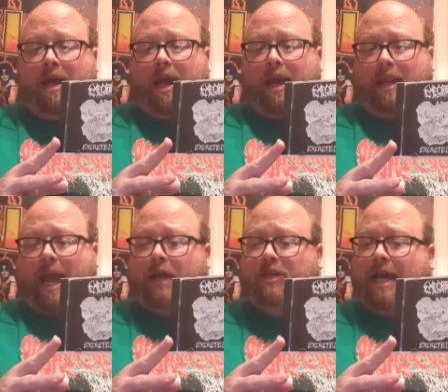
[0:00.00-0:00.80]
and
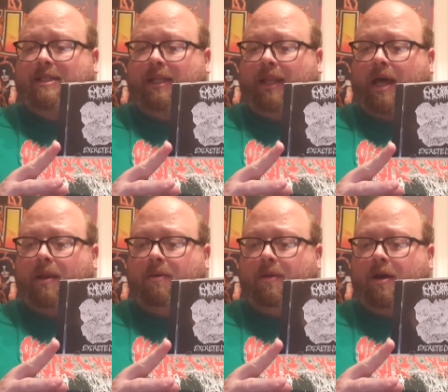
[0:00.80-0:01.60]
actually has a
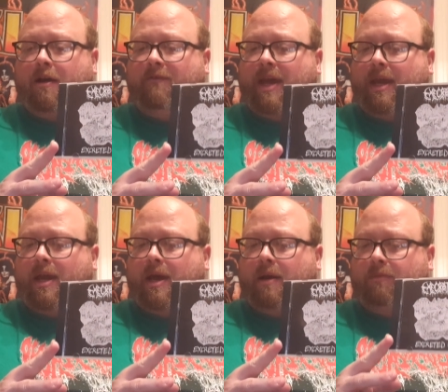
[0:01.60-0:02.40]
lot of
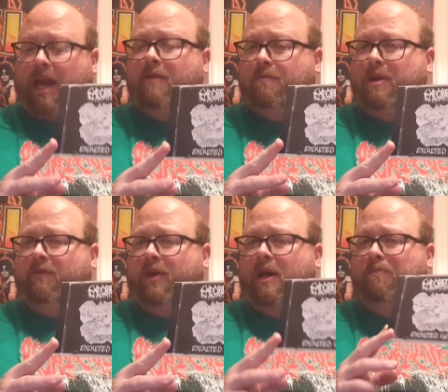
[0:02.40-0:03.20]
a uh, kind of a bit
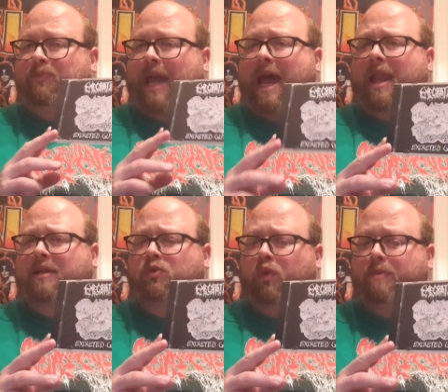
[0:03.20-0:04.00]
of a
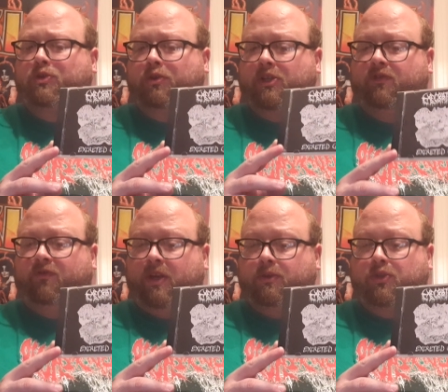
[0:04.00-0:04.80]
Alex Websterish
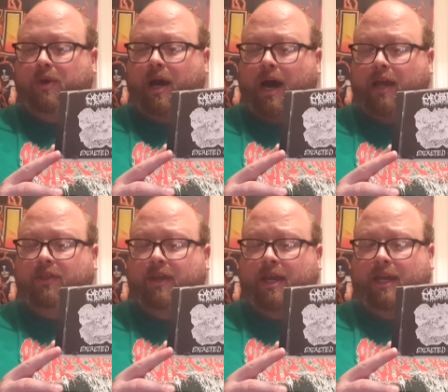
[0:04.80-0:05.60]
feel to it, I
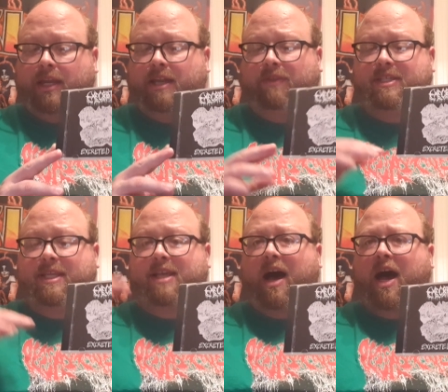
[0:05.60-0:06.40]
think, and it definitely
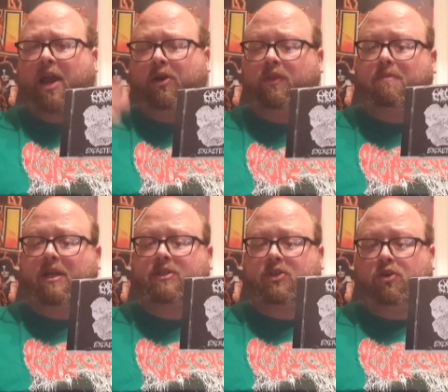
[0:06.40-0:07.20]
sits higher in the
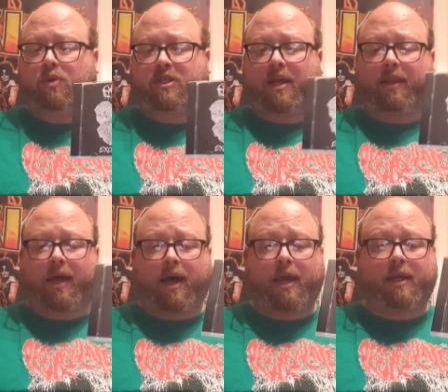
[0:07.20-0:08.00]
mix too, which I
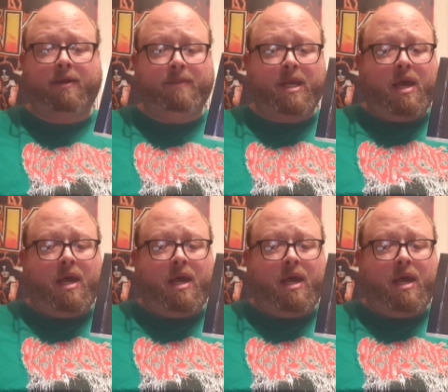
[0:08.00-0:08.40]
like.